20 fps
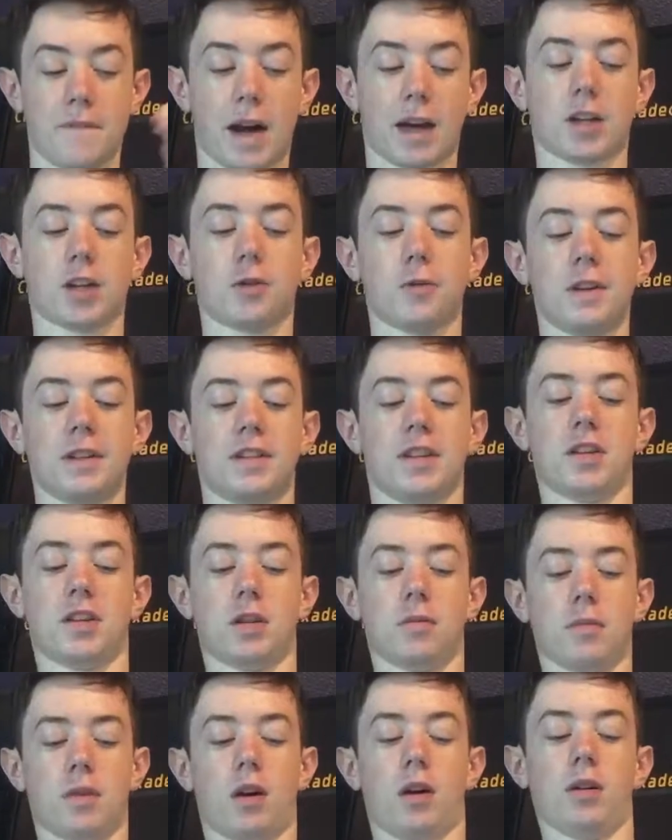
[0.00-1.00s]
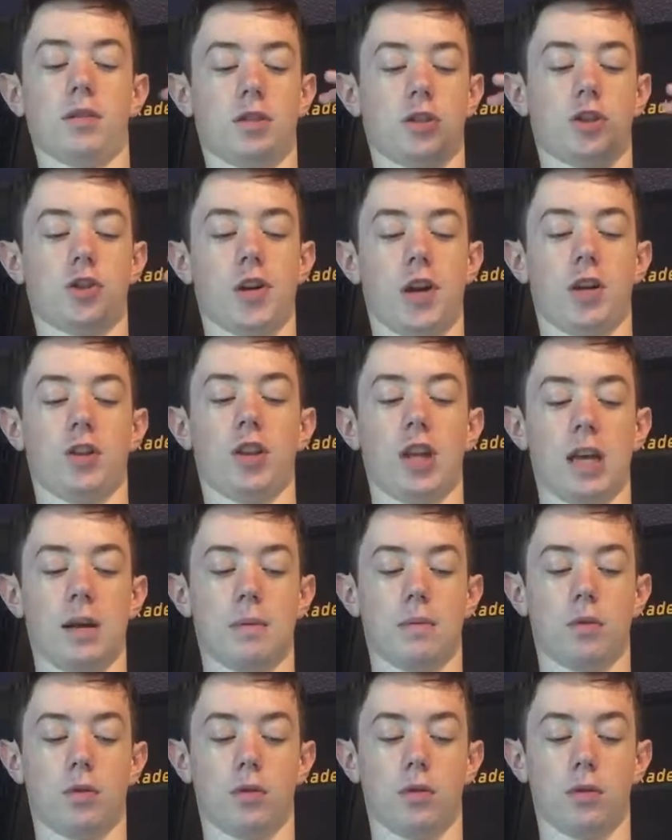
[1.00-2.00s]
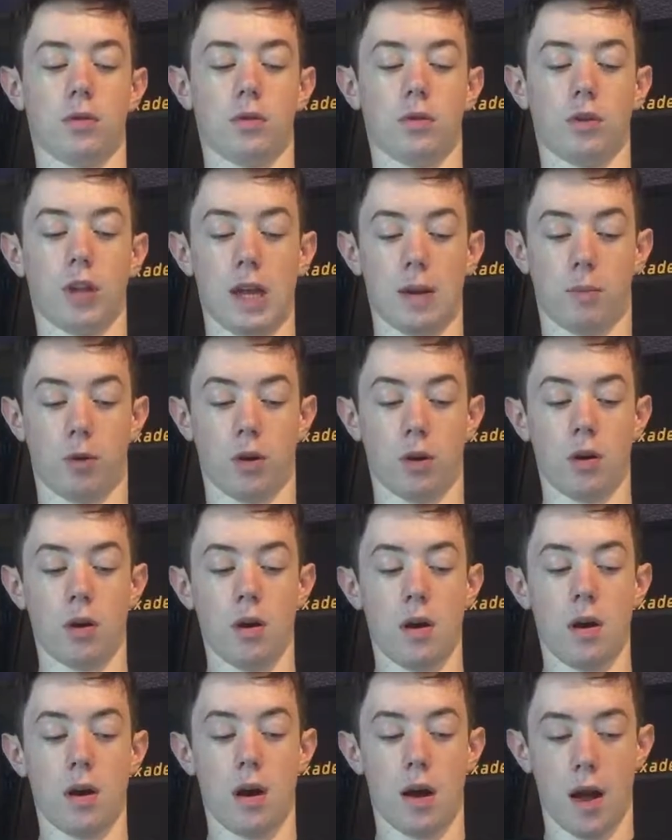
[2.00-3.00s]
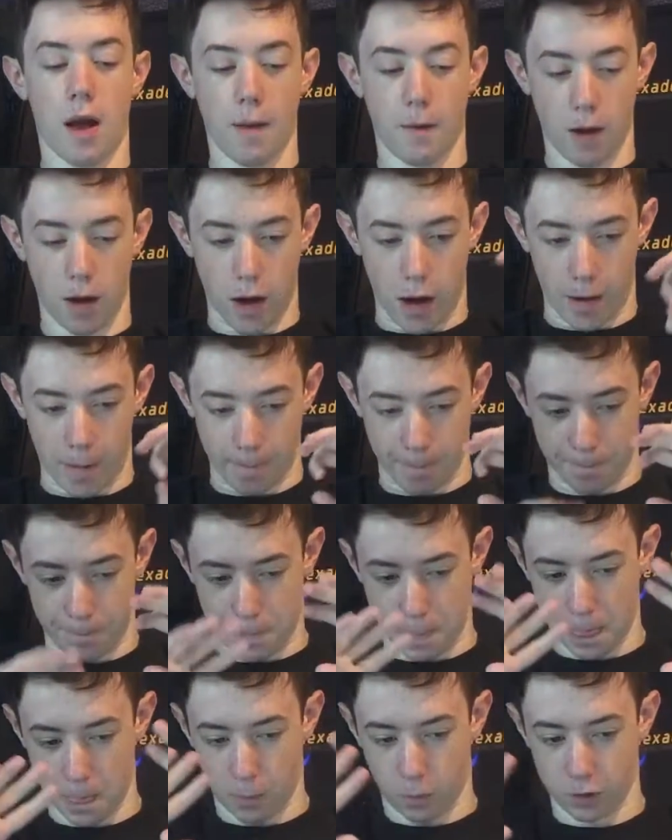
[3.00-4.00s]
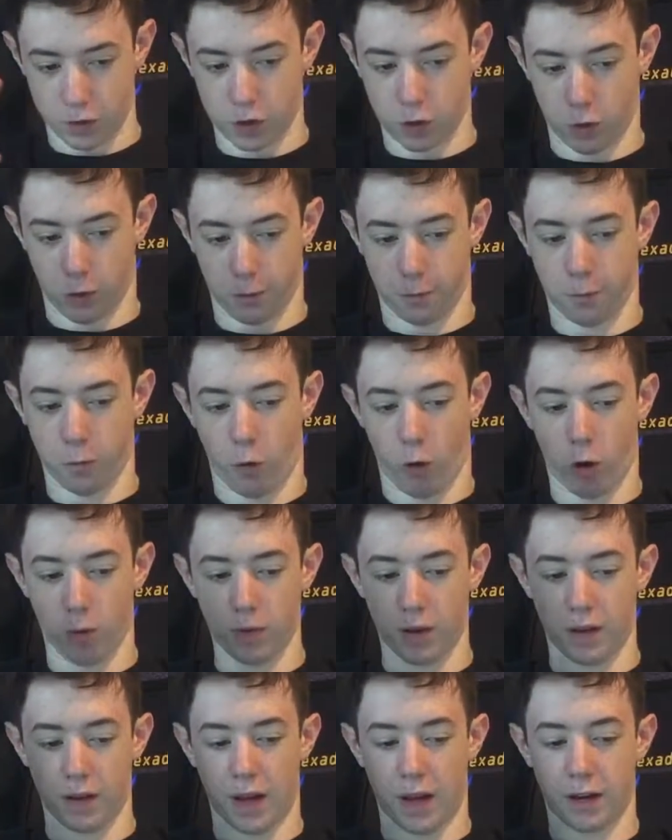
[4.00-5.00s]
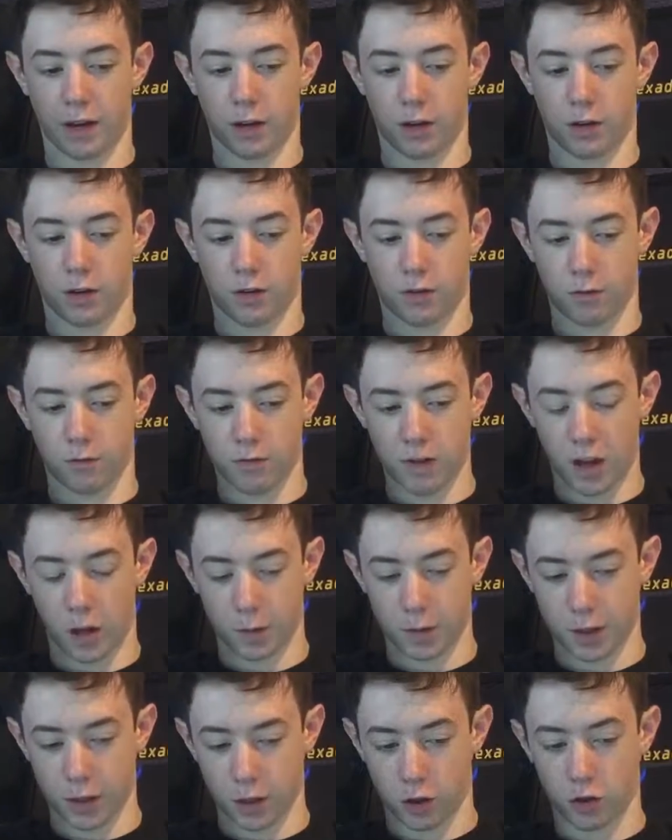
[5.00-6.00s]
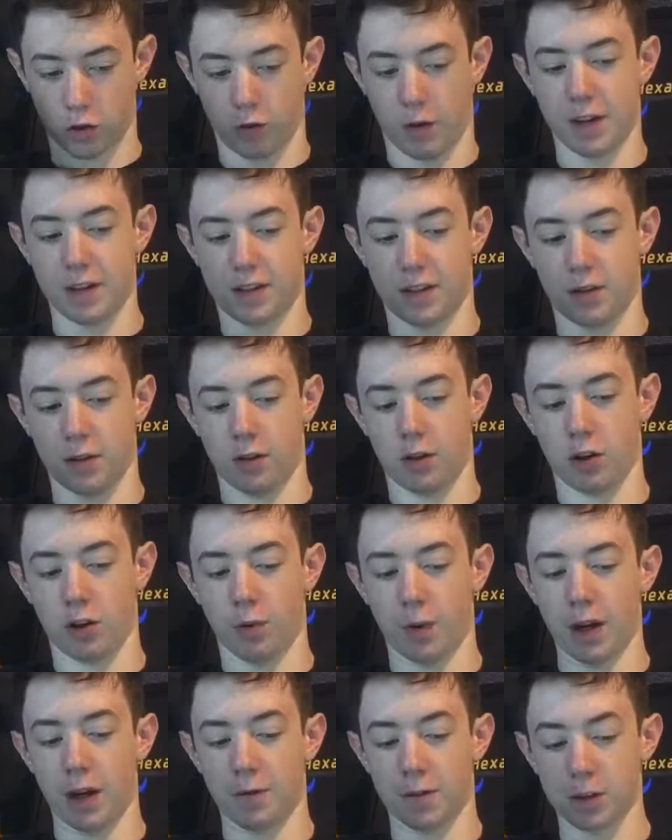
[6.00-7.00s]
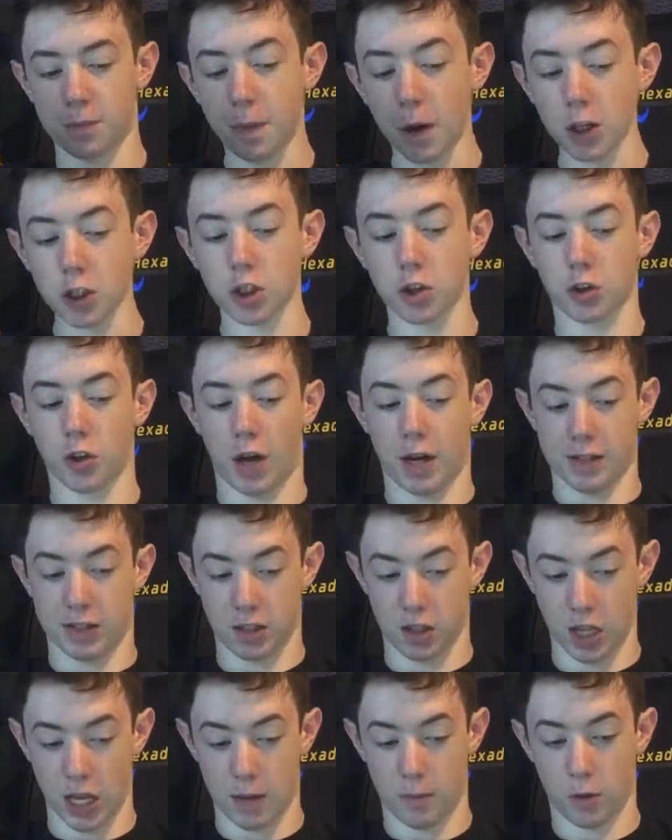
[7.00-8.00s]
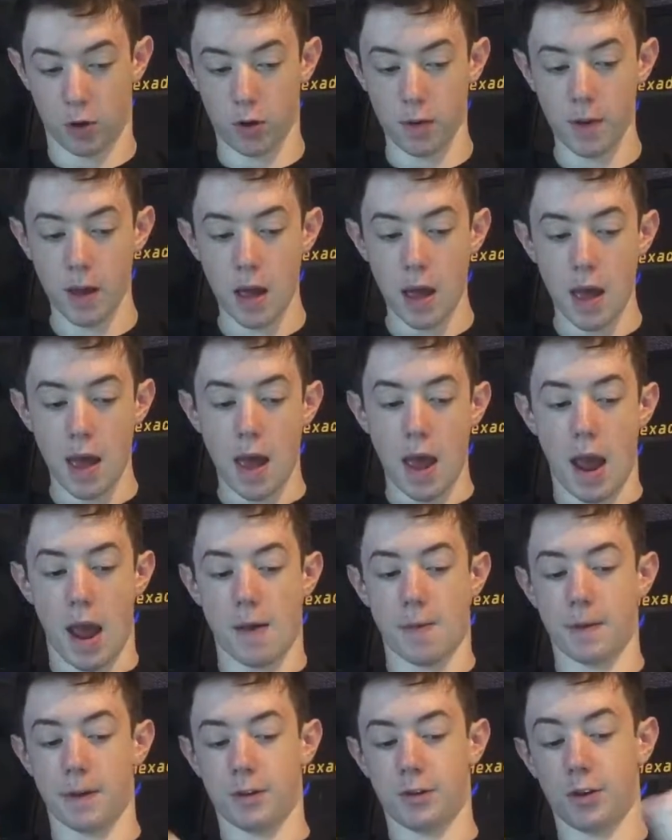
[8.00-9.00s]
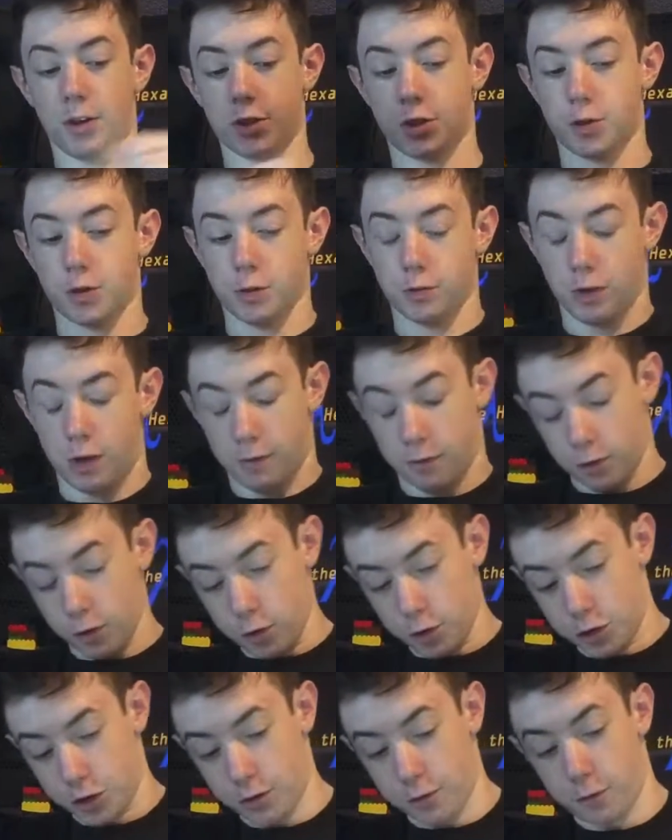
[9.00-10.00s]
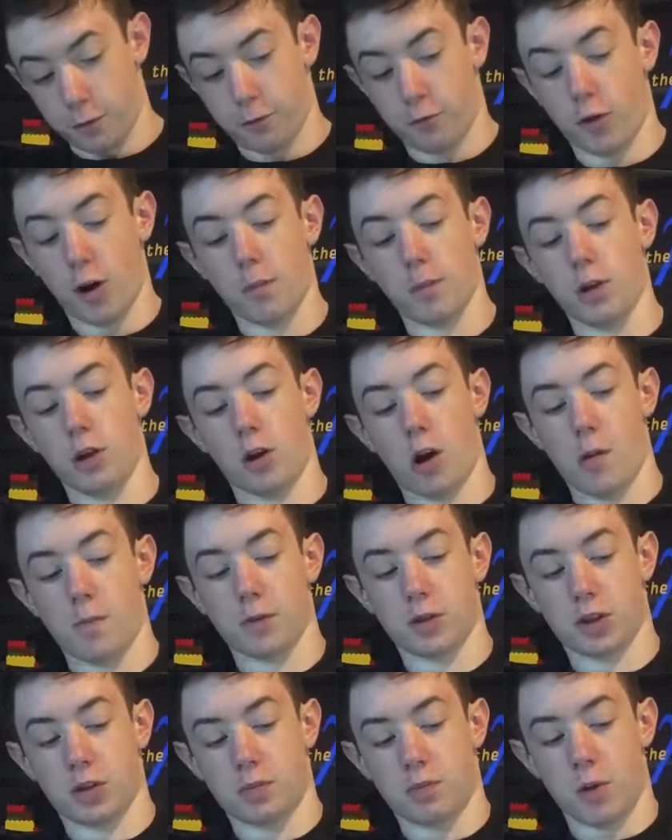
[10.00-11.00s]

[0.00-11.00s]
factory system concentrated labor was sort of formed, and that helps increase the degree of specialized labor, and the Industrial Revolution from Europe